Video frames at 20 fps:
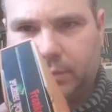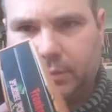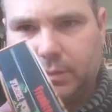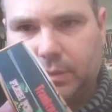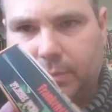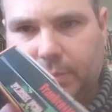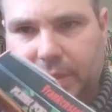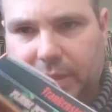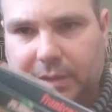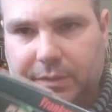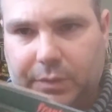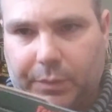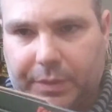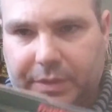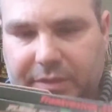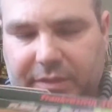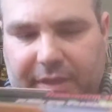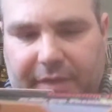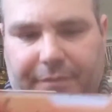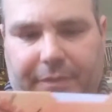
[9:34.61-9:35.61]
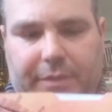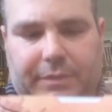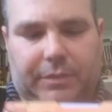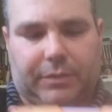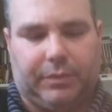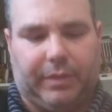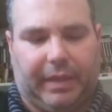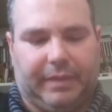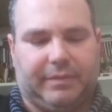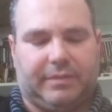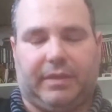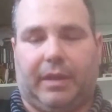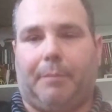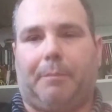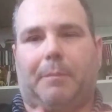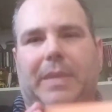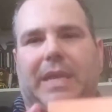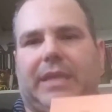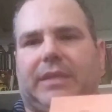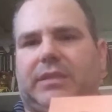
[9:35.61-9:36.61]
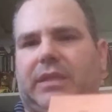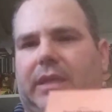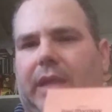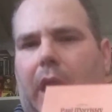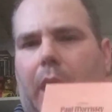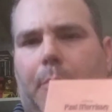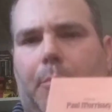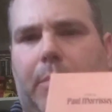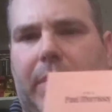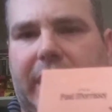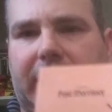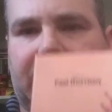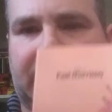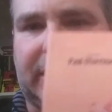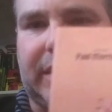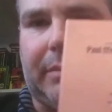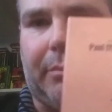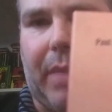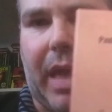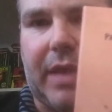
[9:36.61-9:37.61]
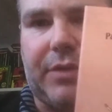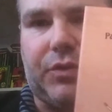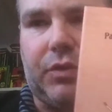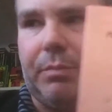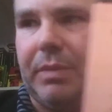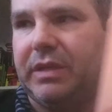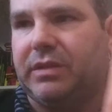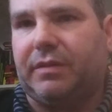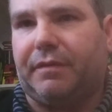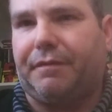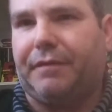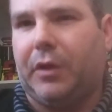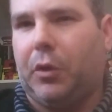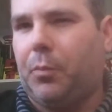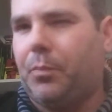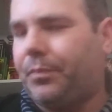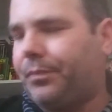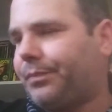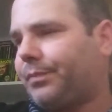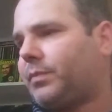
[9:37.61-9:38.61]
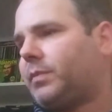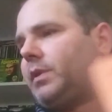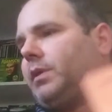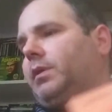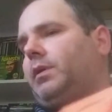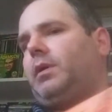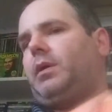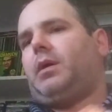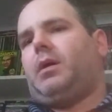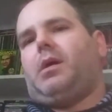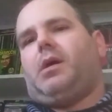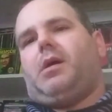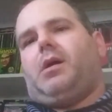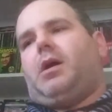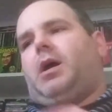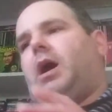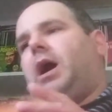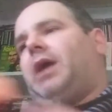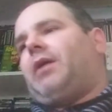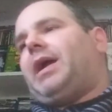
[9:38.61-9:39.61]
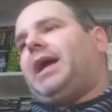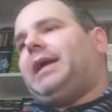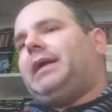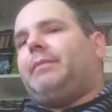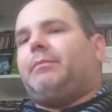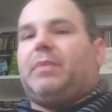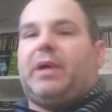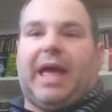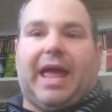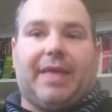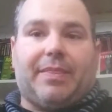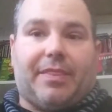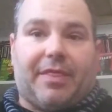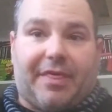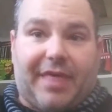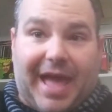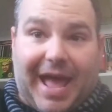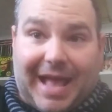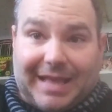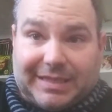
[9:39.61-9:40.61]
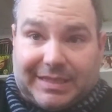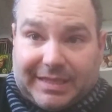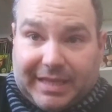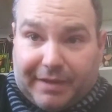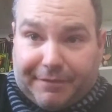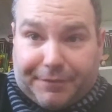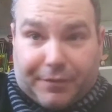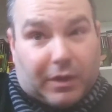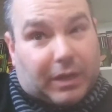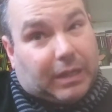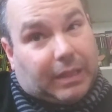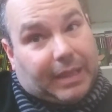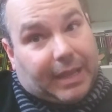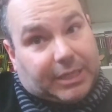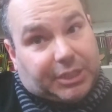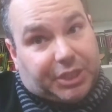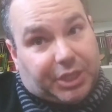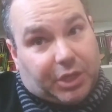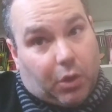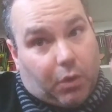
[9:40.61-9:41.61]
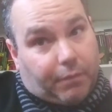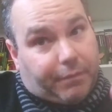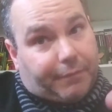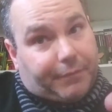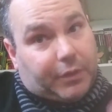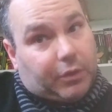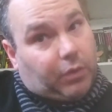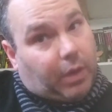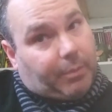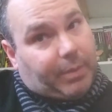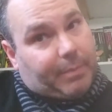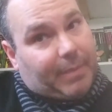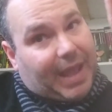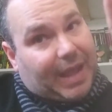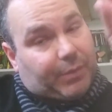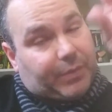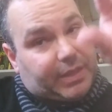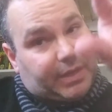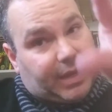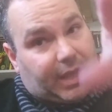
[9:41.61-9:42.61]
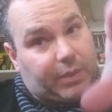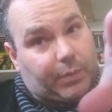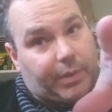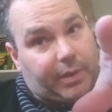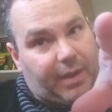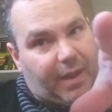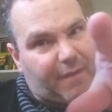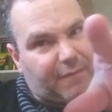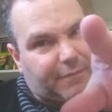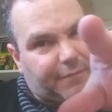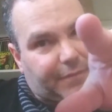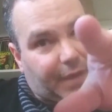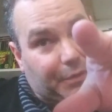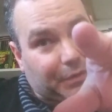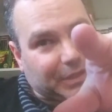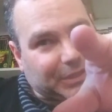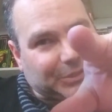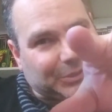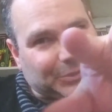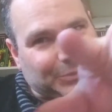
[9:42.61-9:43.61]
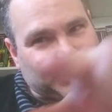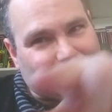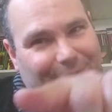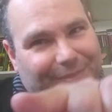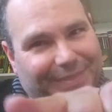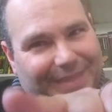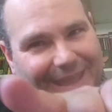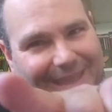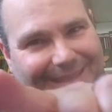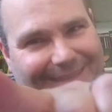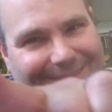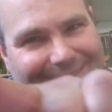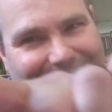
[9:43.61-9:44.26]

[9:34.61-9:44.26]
to be so insightful to do that. This is an amazing, amazing masterpiece of film. Alright, and that's it for Collection Overview. I'll be back with another one very soon. Thank you,